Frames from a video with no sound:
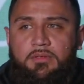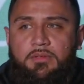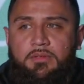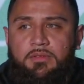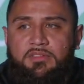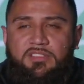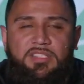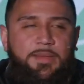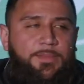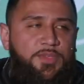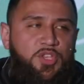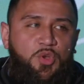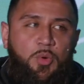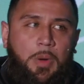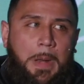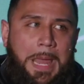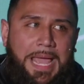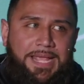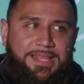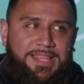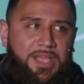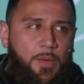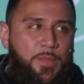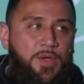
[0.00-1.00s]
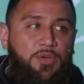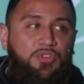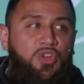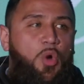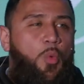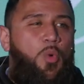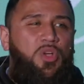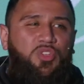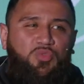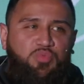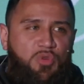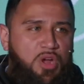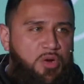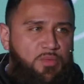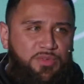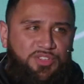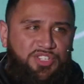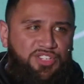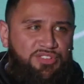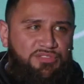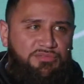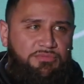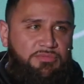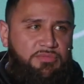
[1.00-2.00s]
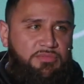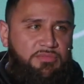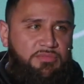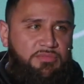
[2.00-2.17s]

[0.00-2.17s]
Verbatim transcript: Some of you are like that. We don't know what's wrong with you,